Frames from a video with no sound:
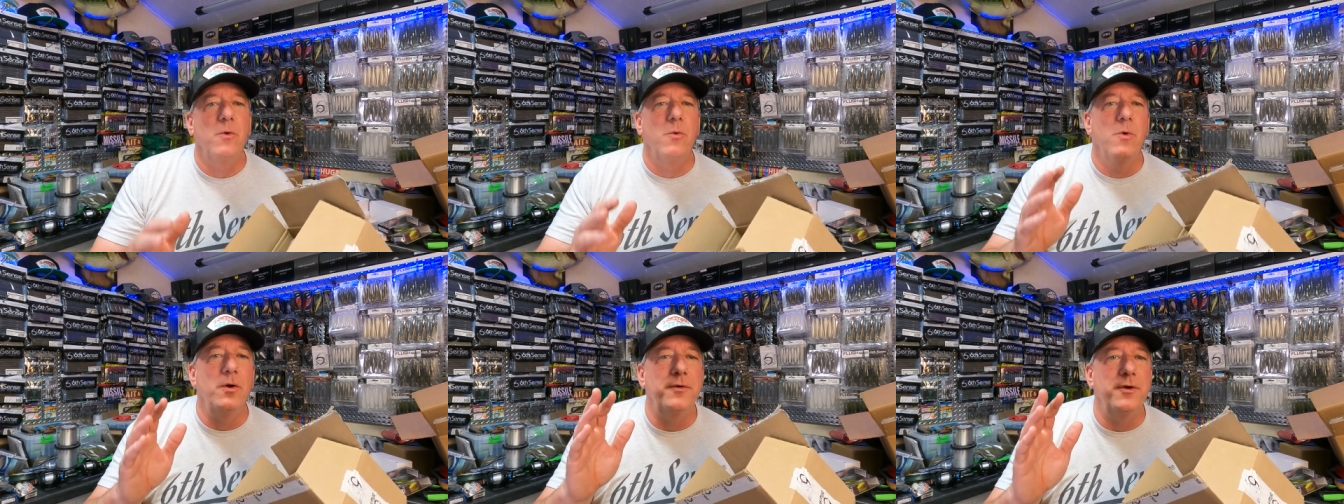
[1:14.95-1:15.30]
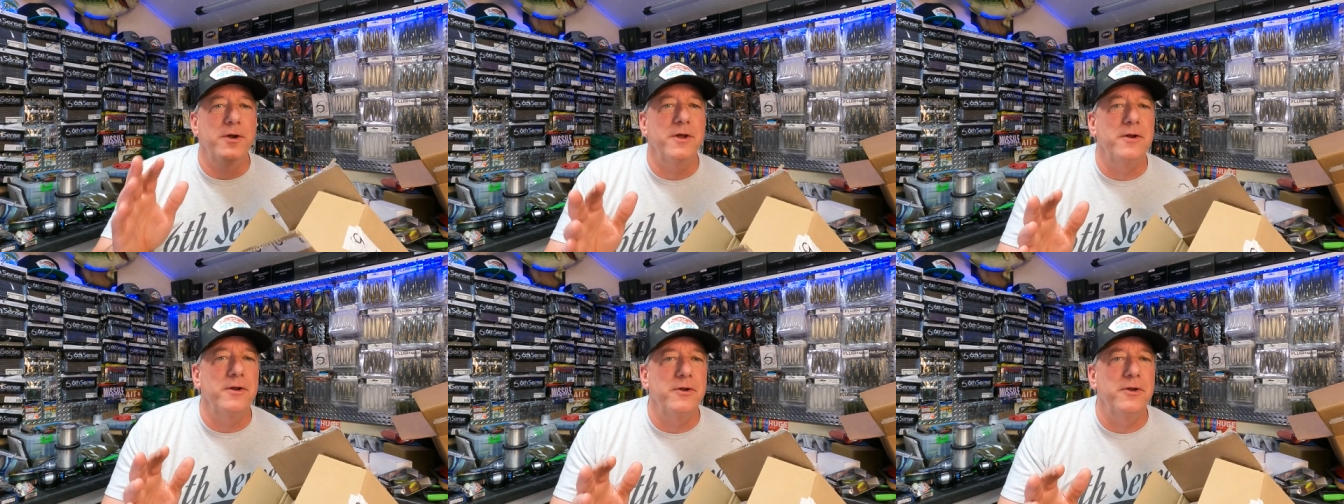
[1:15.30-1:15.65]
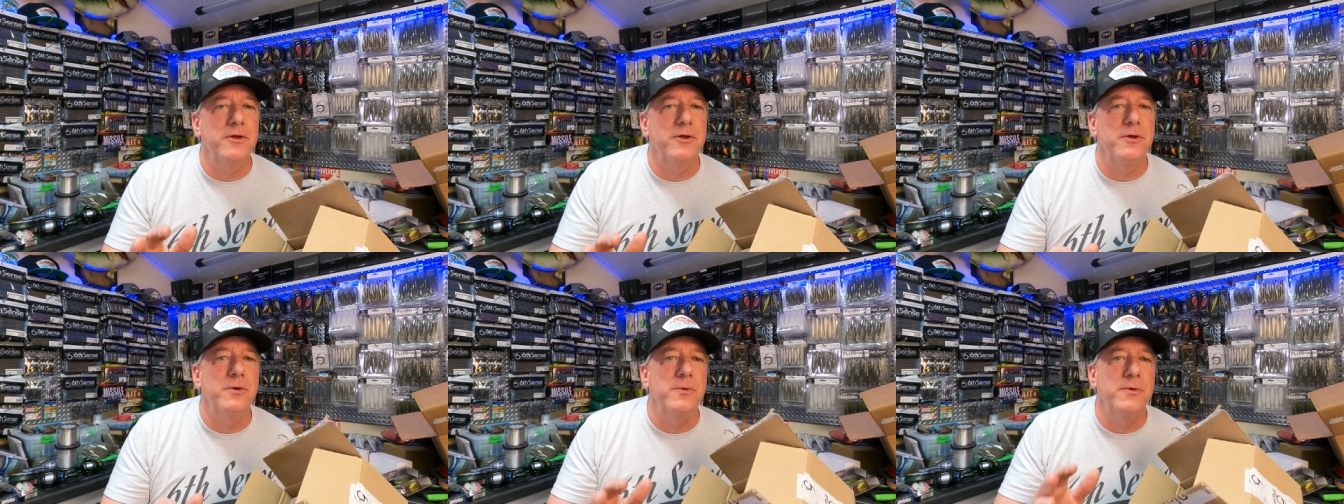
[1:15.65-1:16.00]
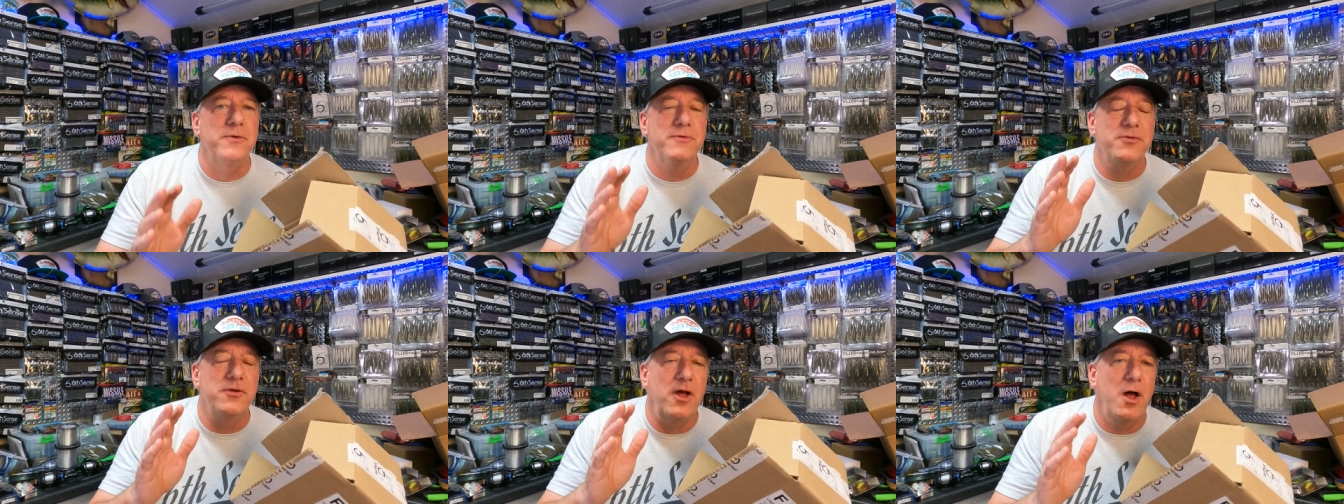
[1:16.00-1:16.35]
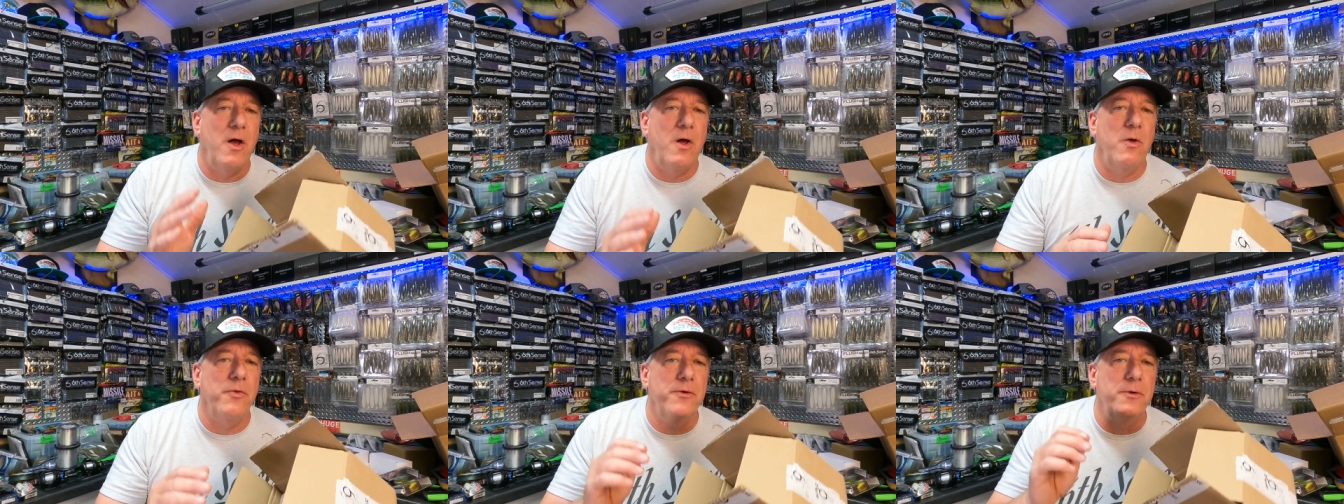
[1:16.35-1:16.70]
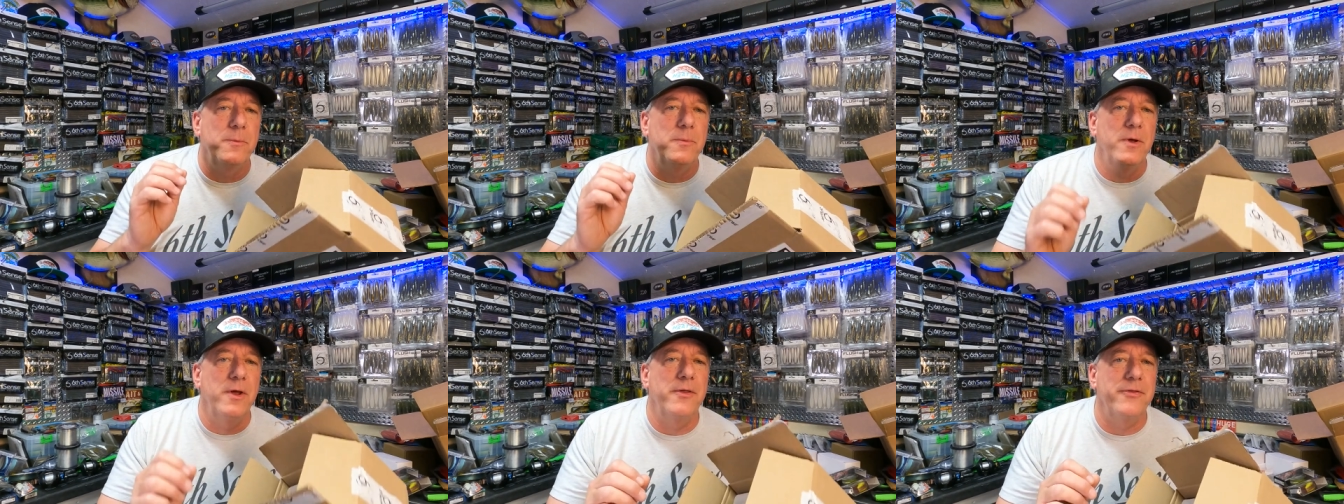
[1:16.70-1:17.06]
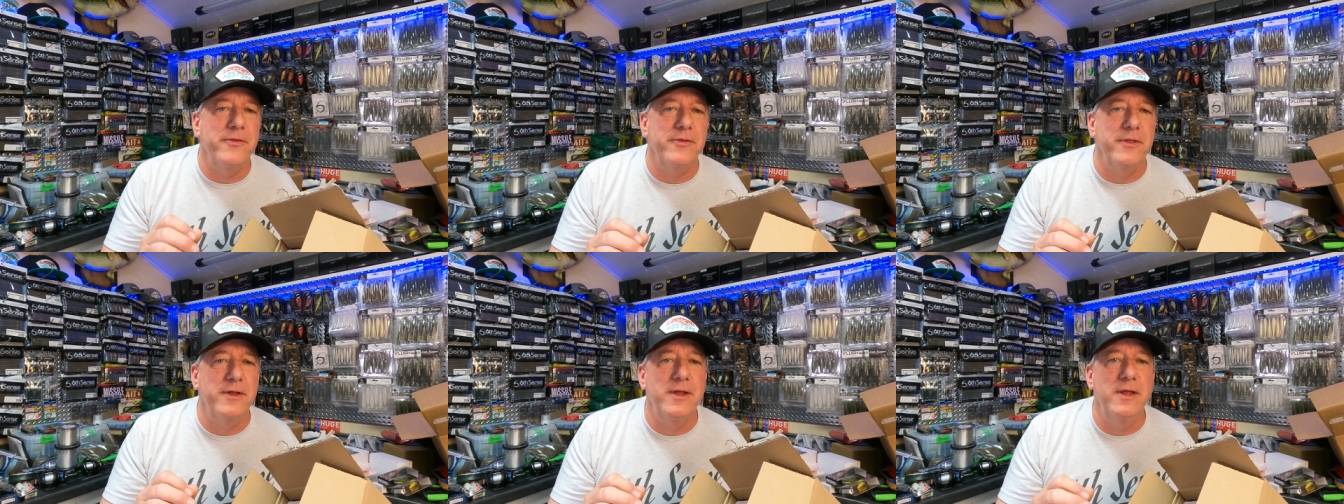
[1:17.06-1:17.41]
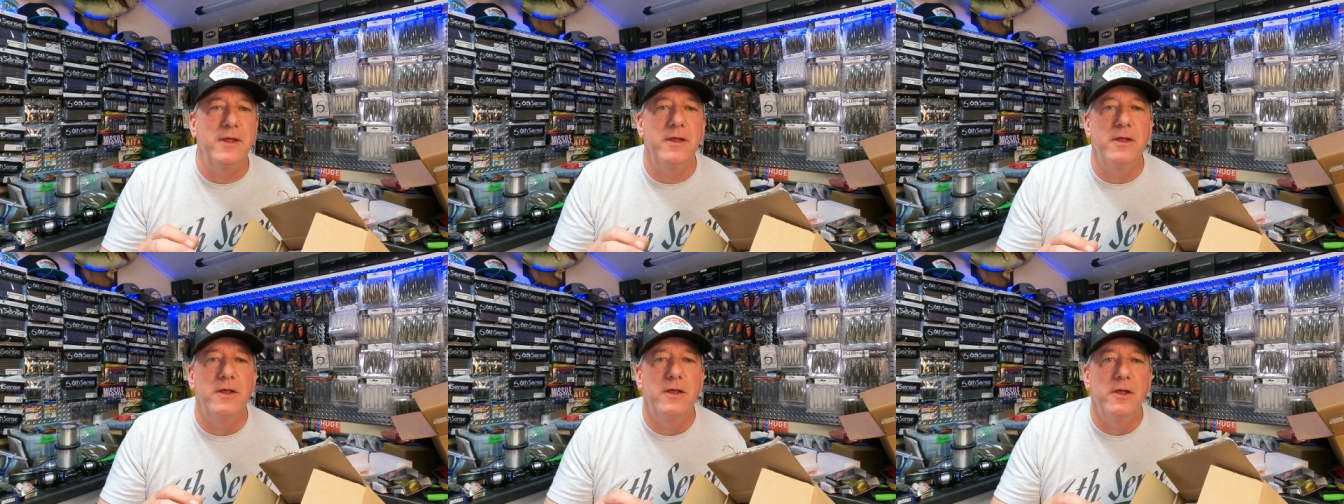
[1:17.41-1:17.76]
What they're gonna do is all their monthly